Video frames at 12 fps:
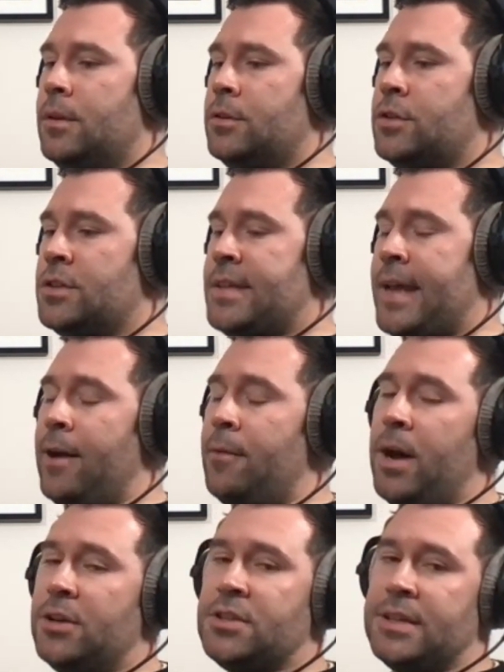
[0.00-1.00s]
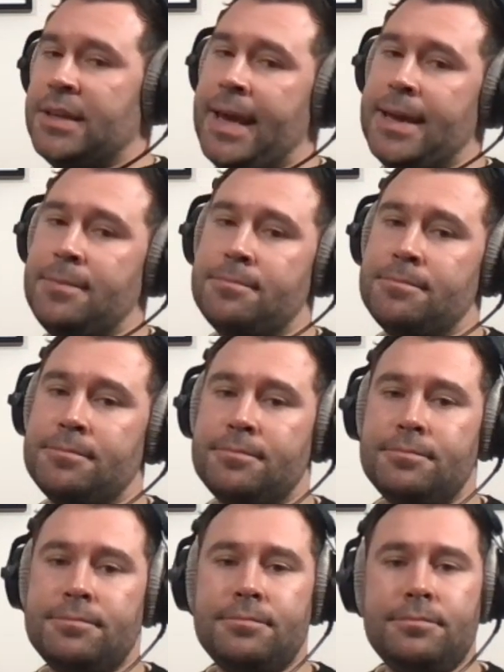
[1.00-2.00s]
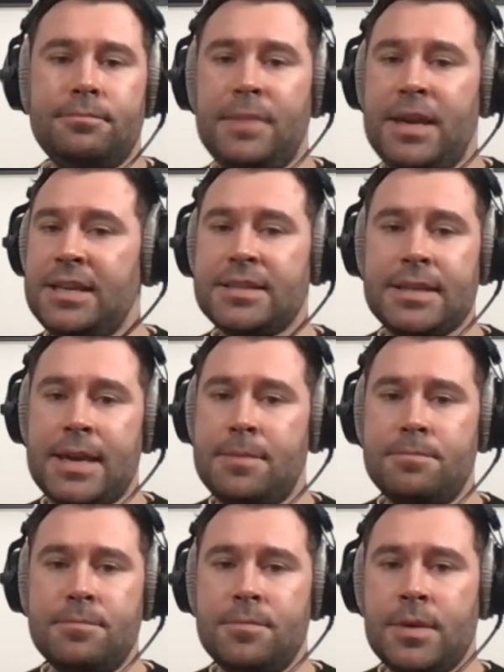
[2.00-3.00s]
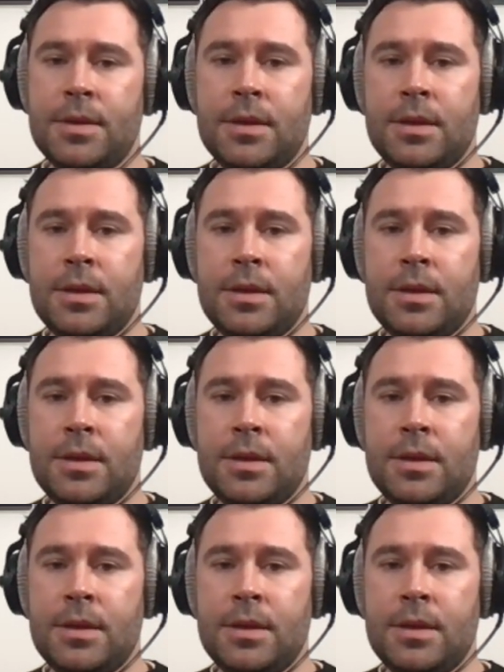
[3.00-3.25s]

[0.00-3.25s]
just how much the game means to him.